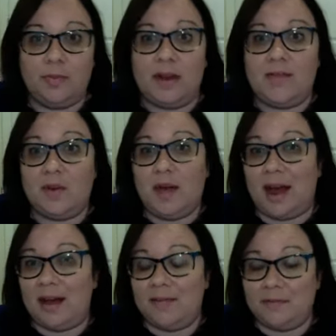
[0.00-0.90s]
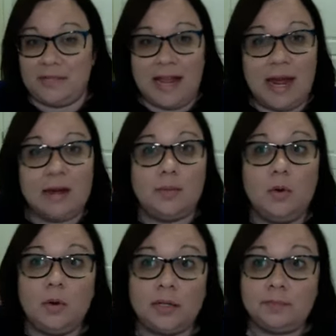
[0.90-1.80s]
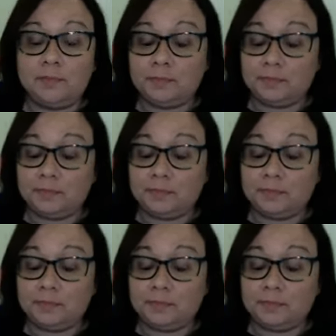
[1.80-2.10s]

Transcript: But if you have 10 or more,